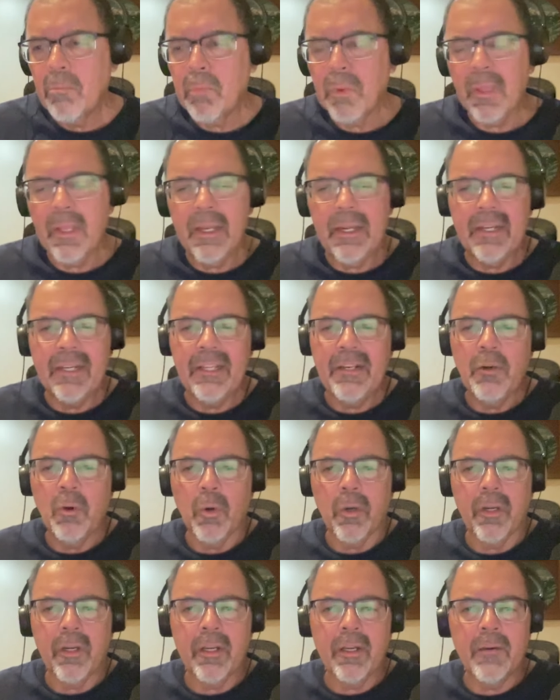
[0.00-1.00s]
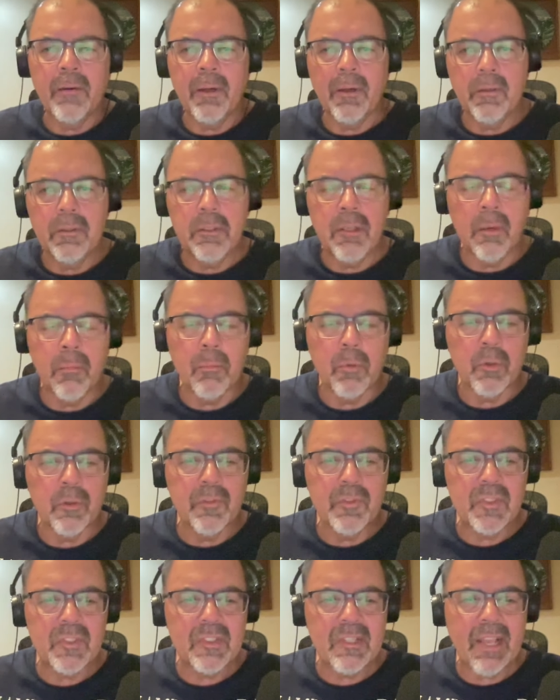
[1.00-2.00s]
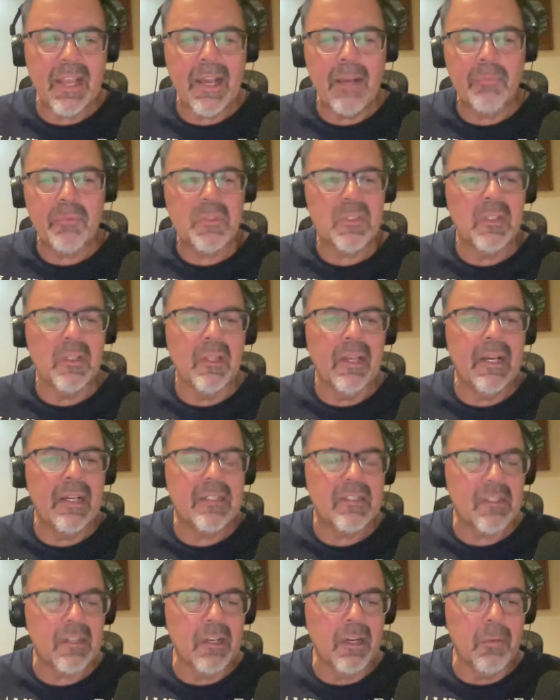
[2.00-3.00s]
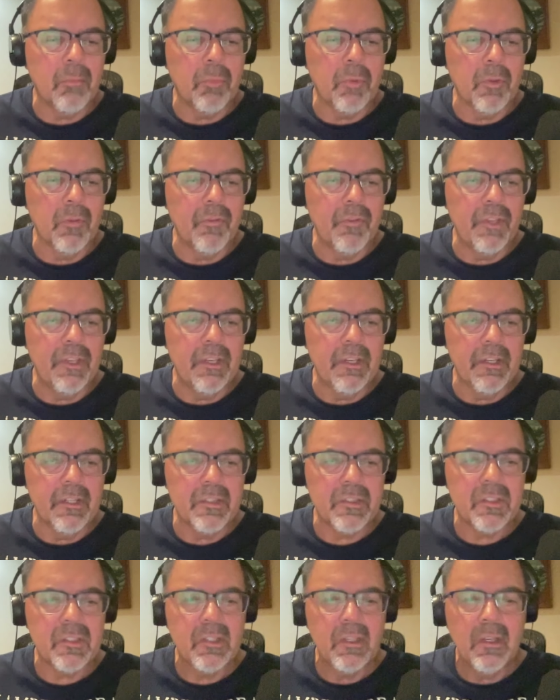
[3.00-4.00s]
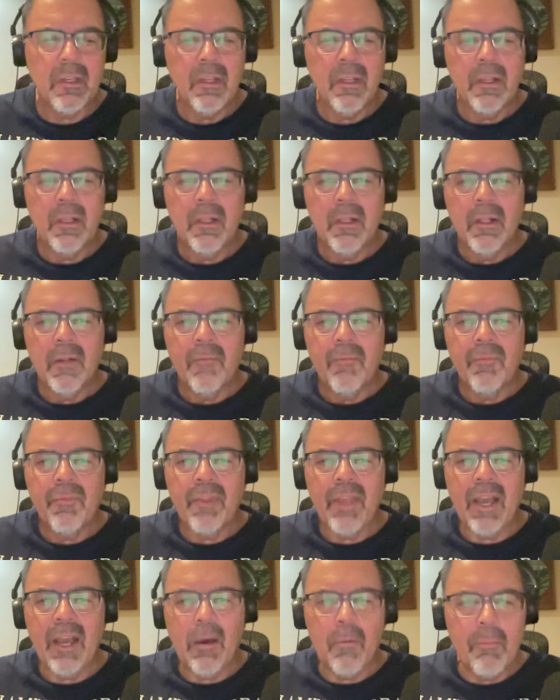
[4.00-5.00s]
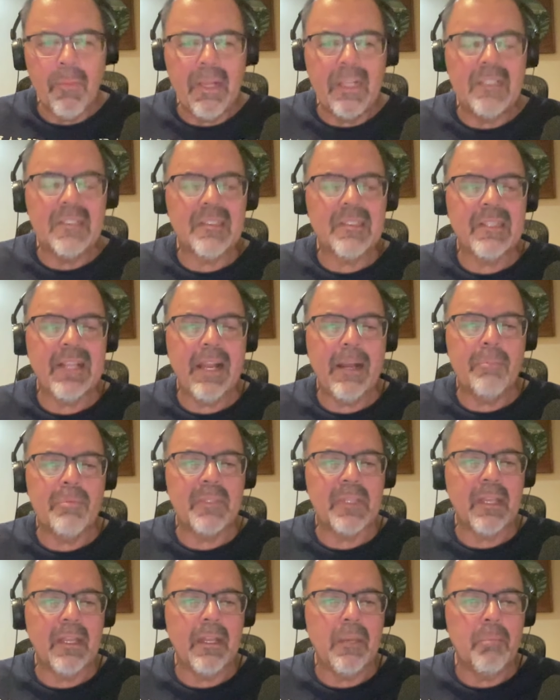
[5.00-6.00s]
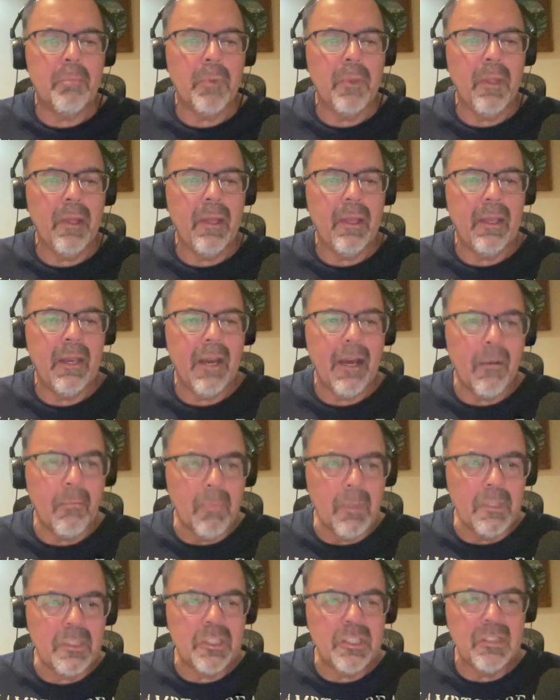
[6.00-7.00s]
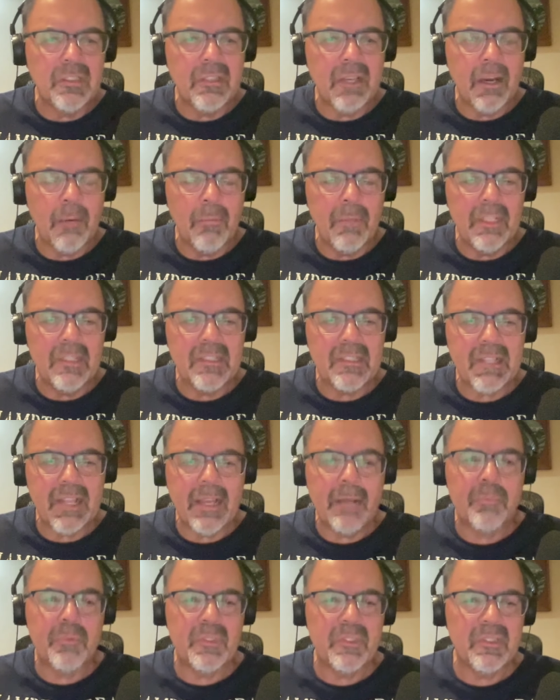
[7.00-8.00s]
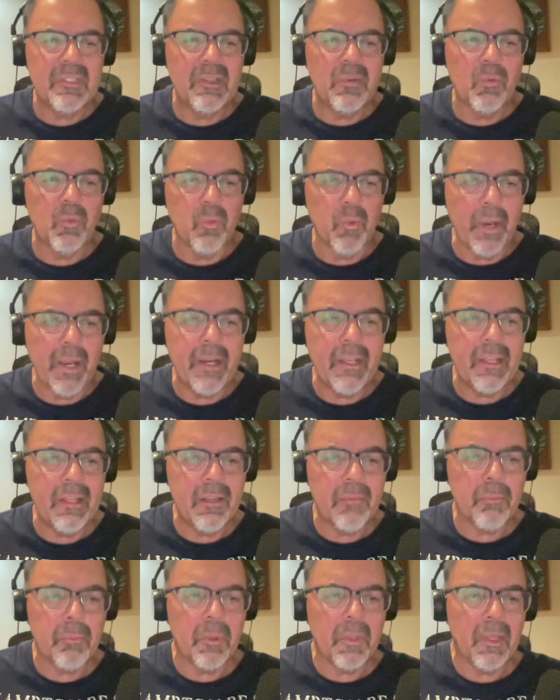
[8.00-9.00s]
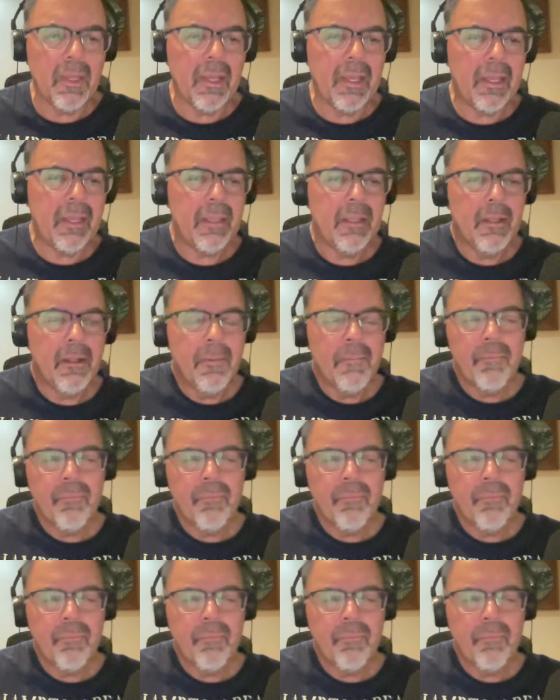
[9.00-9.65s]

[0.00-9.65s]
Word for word: Played an inordinate number of snaps the last couple of years. How many snaps can he play? How much is how many snaps is he ready to play?